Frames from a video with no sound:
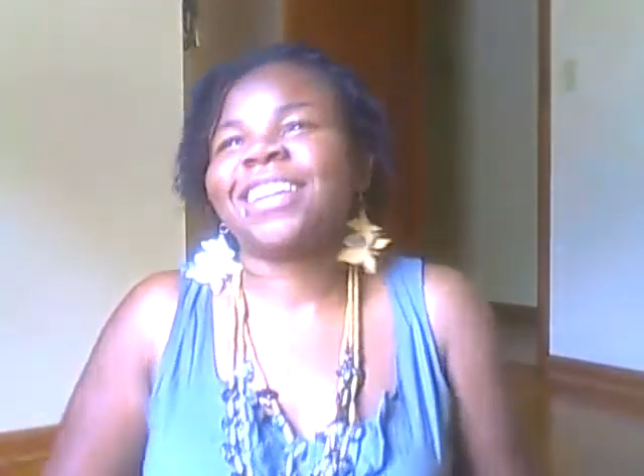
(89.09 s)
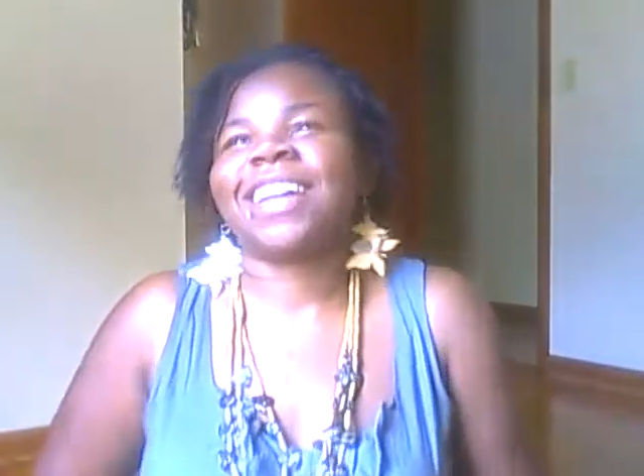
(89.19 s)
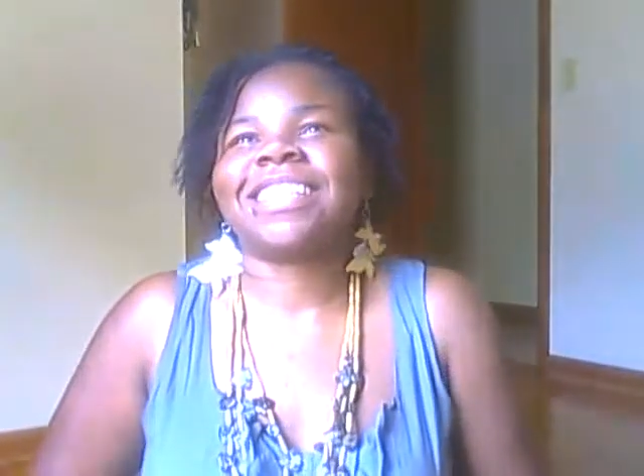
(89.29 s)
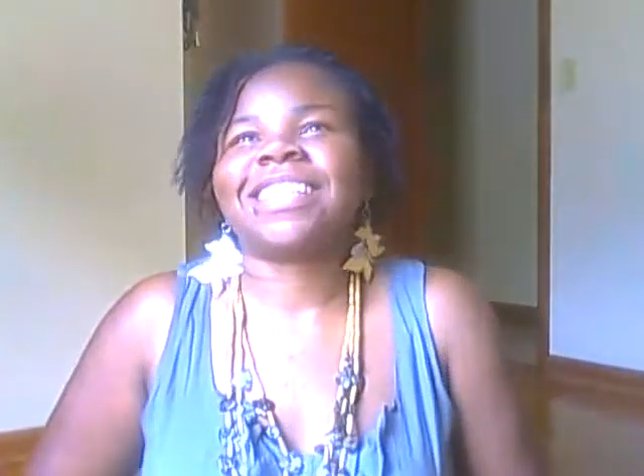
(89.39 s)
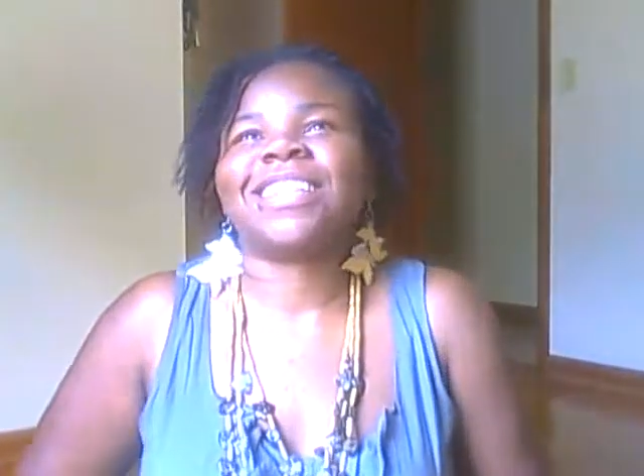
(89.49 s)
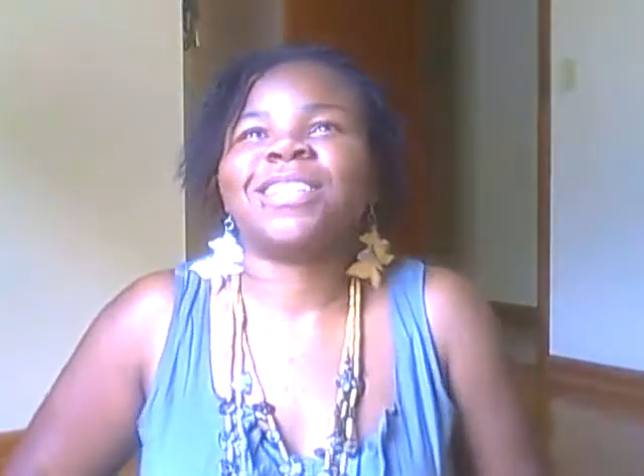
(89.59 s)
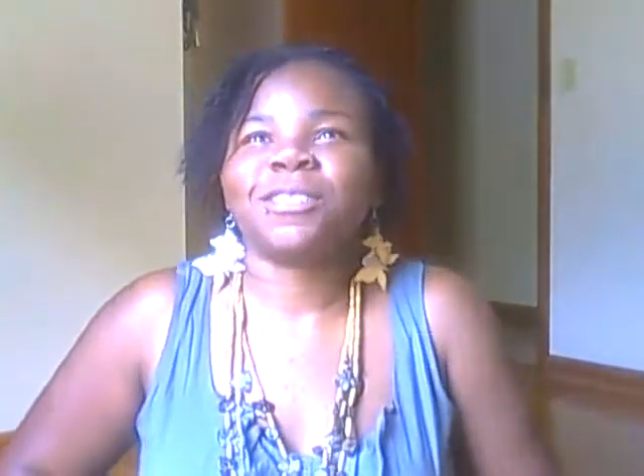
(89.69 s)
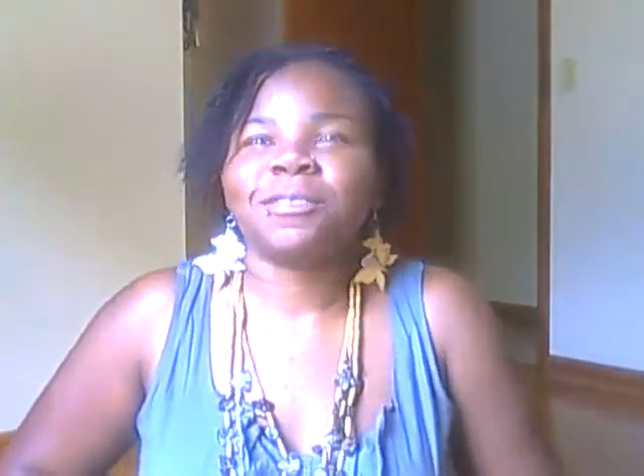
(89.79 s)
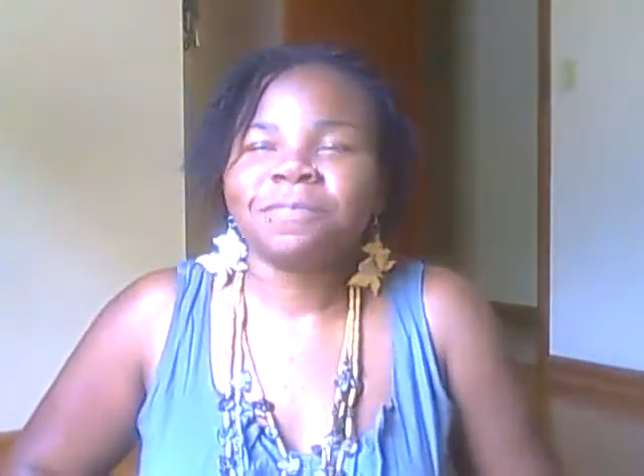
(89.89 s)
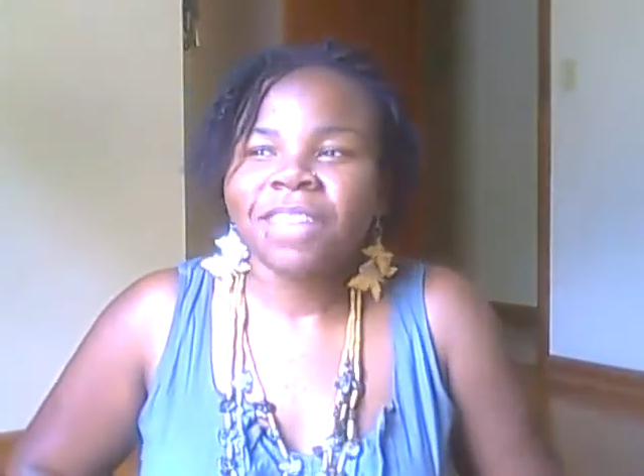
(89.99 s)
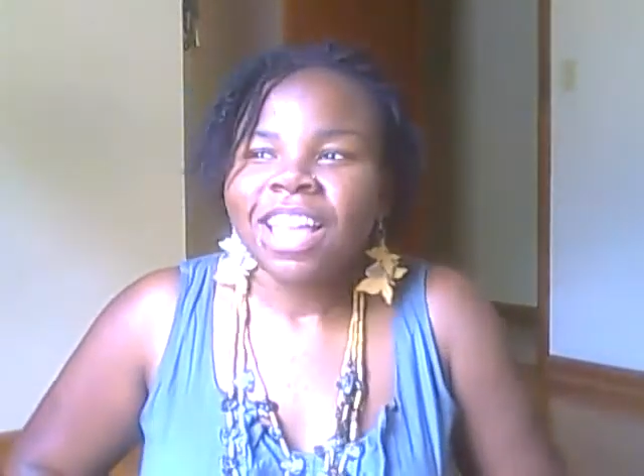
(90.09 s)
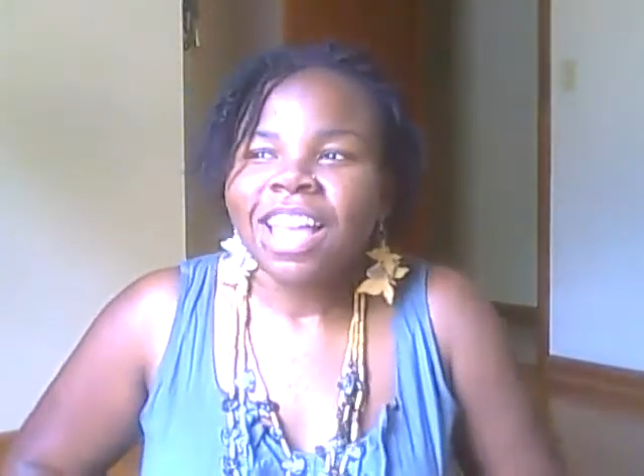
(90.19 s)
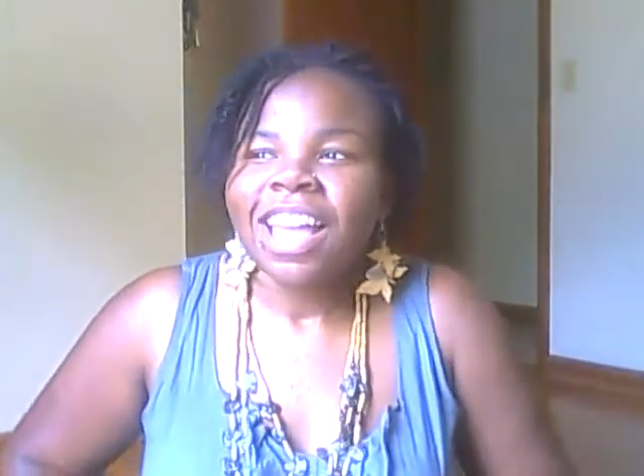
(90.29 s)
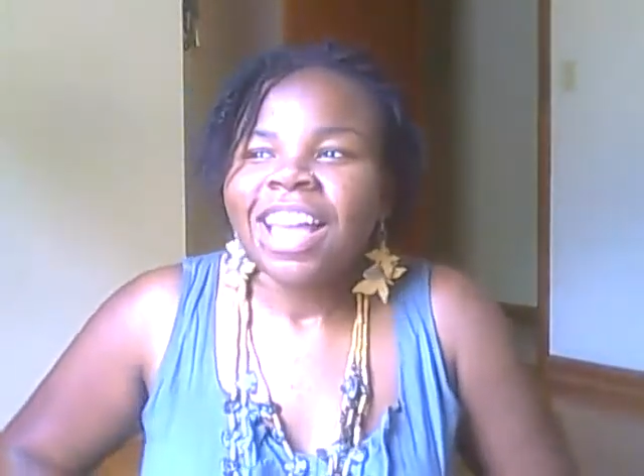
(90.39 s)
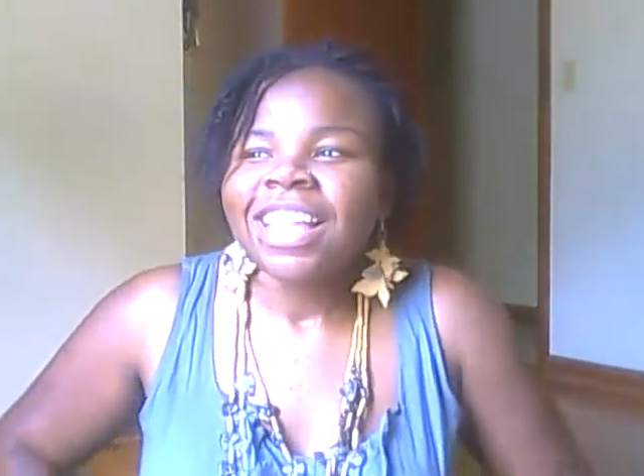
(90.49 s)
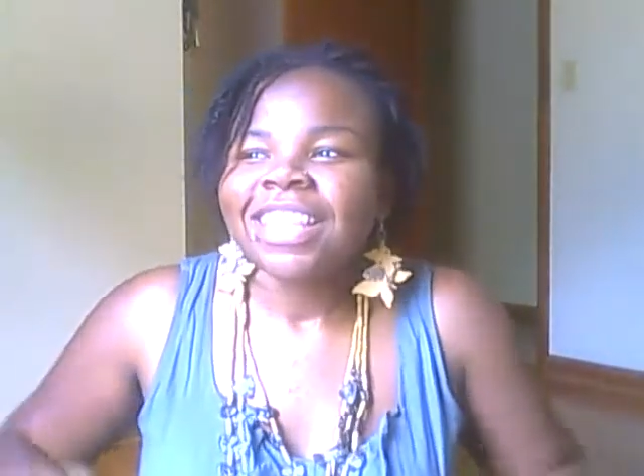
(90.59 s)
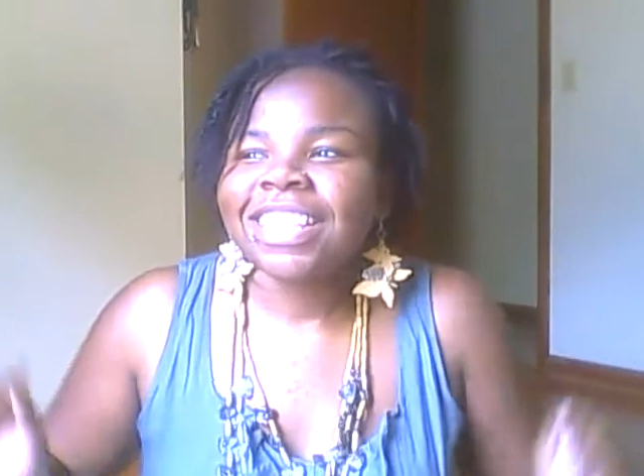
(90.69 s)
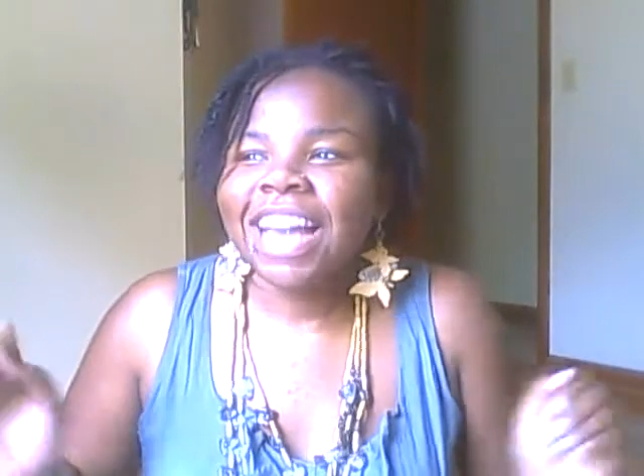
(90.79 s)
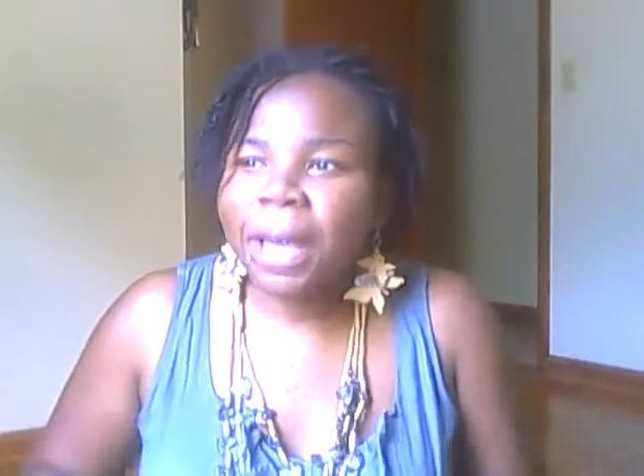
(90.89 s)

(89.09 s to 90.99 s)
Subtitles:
Okay, so the